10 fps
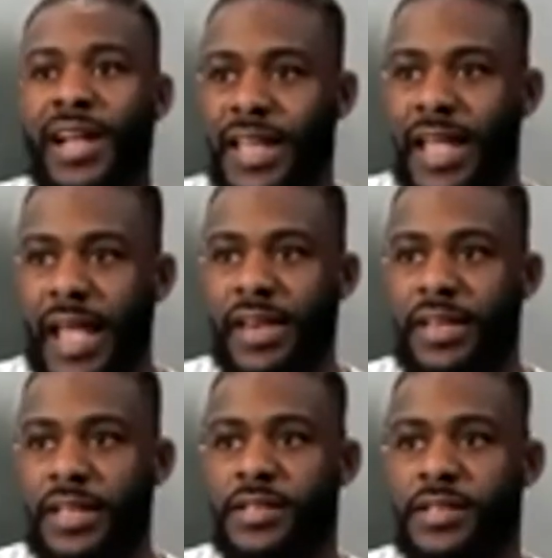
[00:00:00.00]
as an
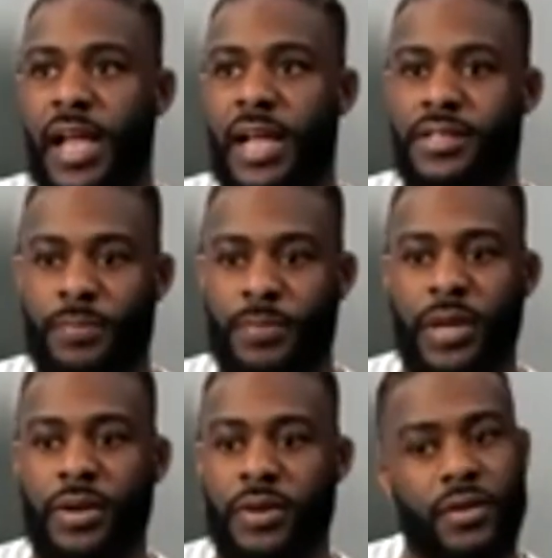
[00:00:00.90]
analyst, as a
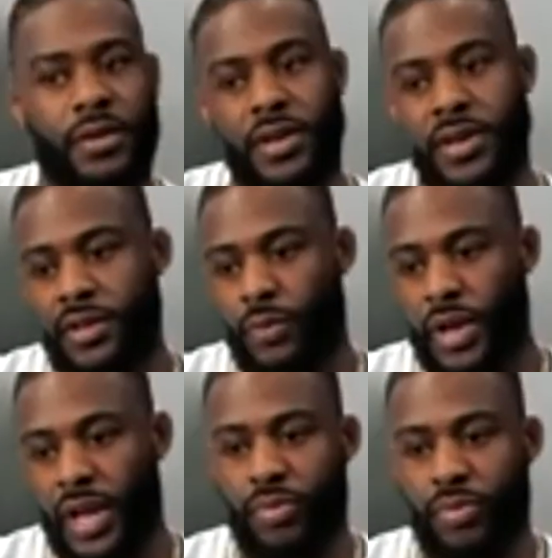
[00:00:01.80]
competitor,
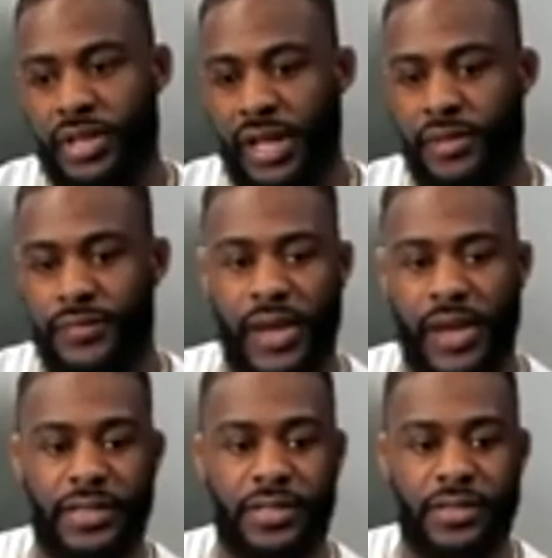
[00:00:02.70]
the way I break down the
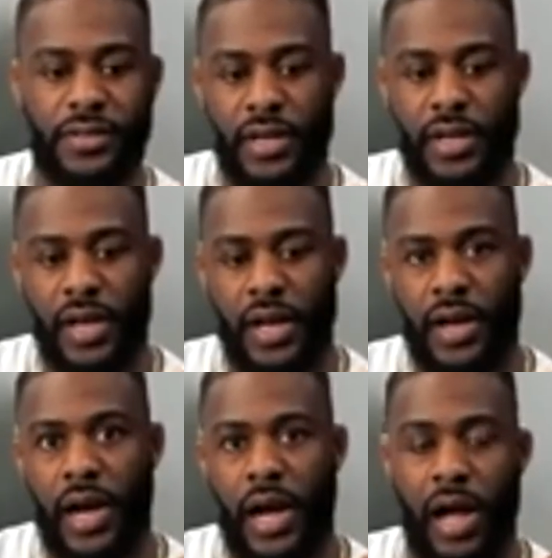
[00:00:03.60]
fights,
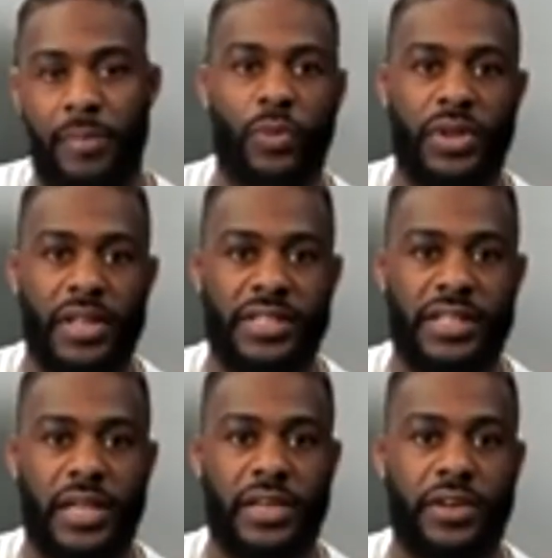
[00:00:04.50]
I'm the one
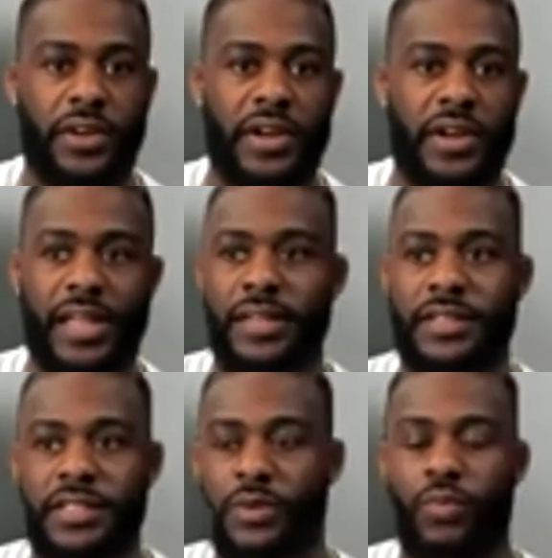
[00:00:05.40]
that's getting in there and I
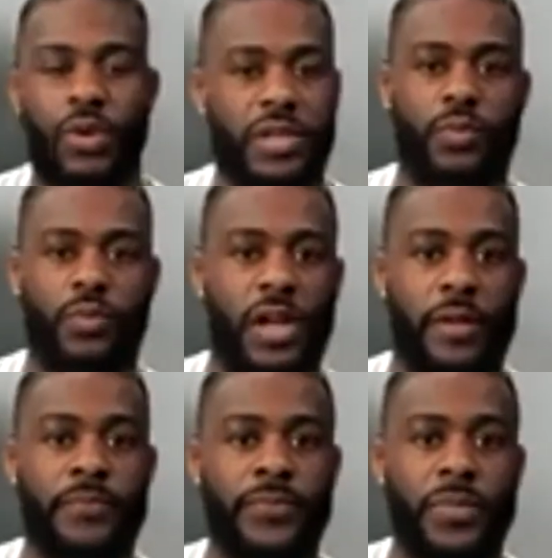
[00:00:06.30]
can see what's
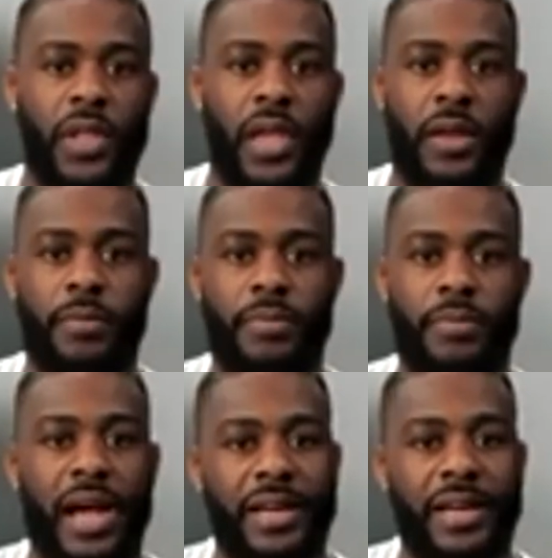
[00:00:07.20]
what and
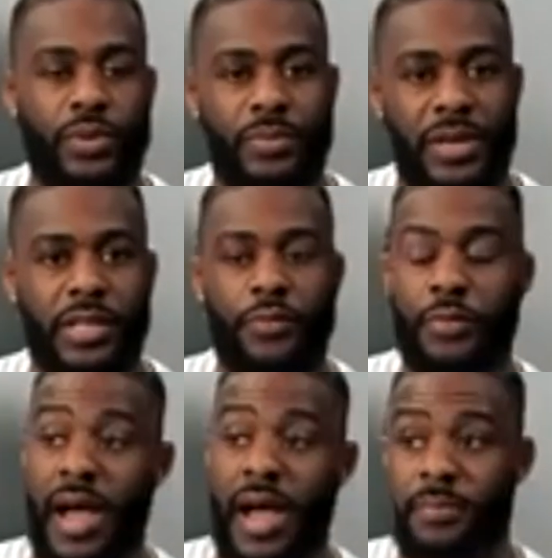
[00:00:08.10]
be honest with
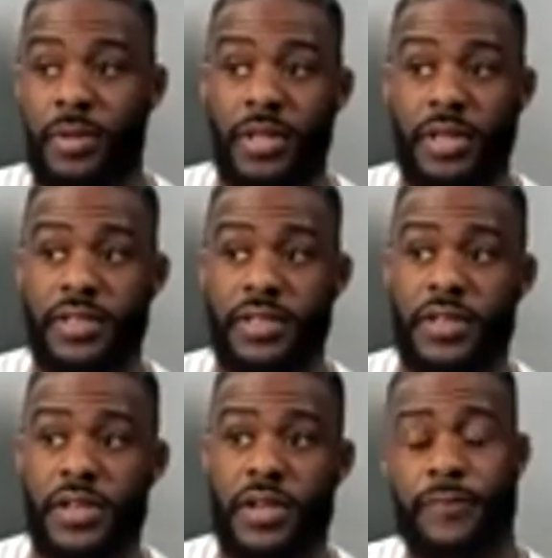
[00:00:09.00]
myself and my
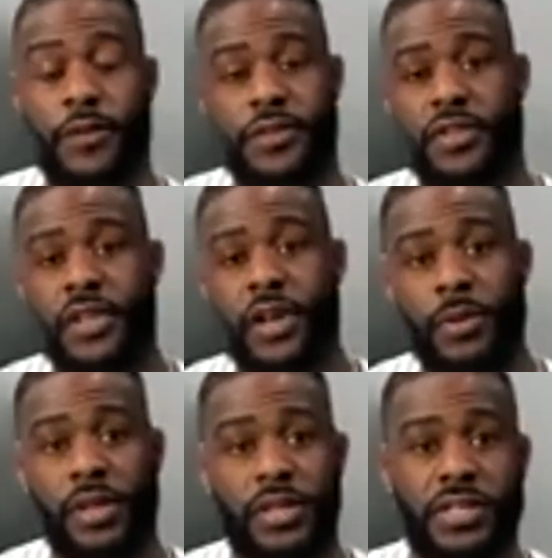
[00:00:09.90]
abilities versus
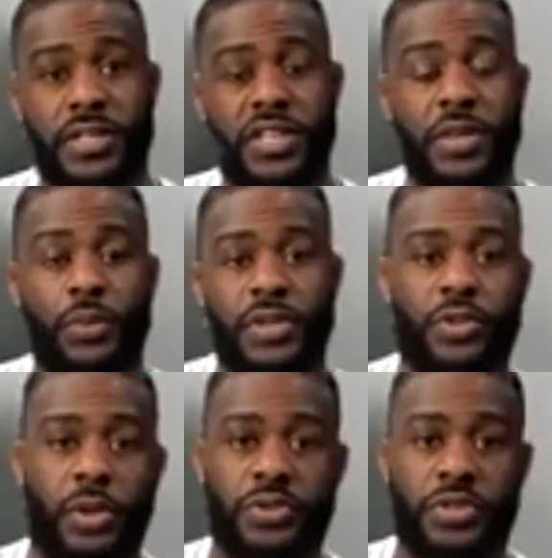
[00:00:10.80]
their abilities and see where
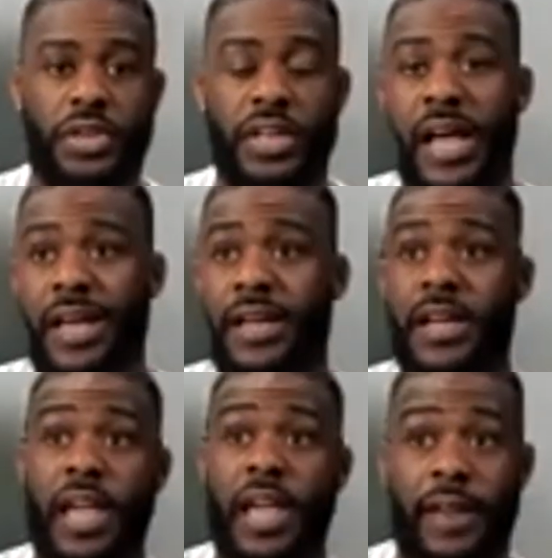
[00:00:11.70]
the trouble is going to lie.
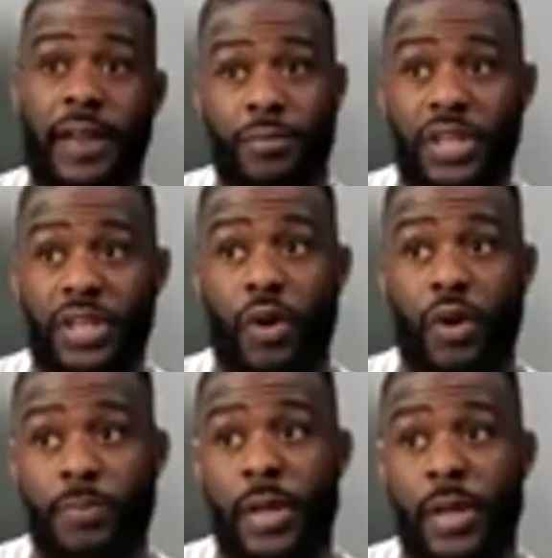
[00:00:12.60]
And for me,
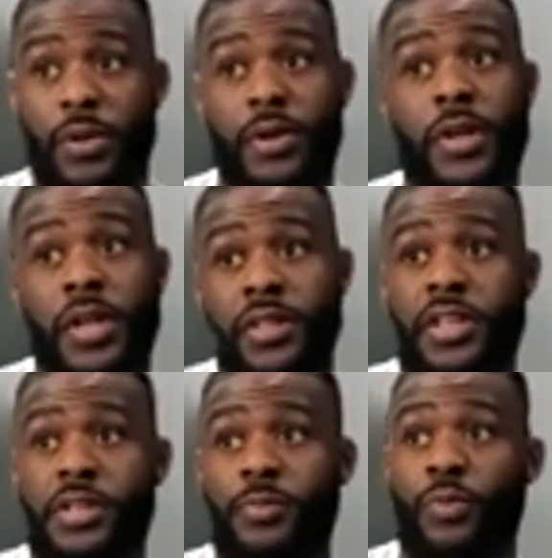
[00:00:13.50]
on paper,
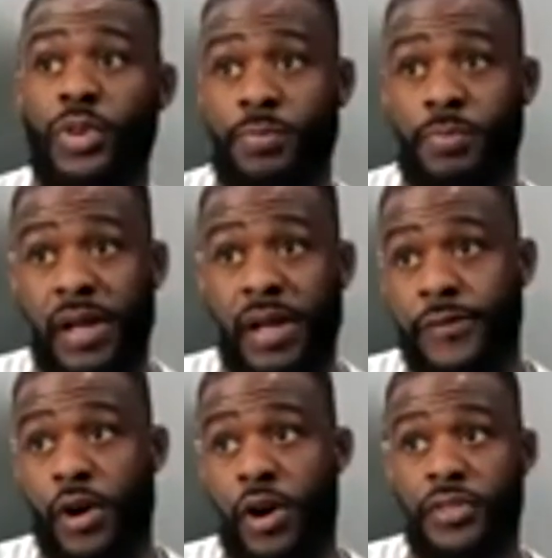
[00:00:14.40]
this was by
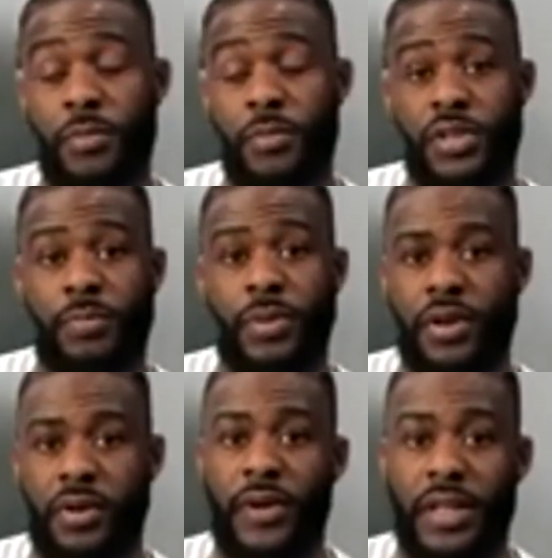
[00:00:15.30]
far the most
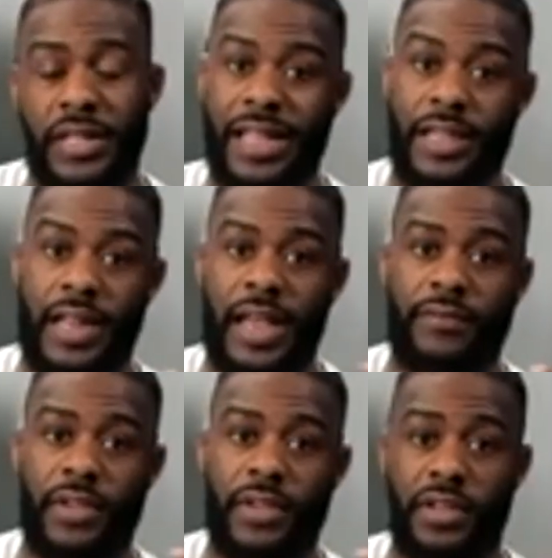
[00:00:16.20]
competitive fight that I could
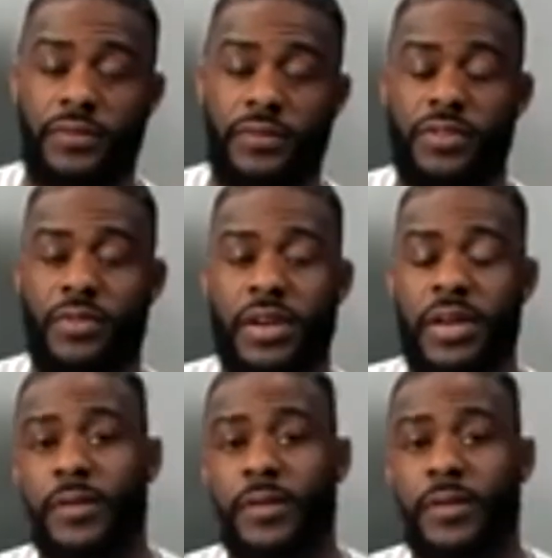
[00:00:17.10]
have in the division right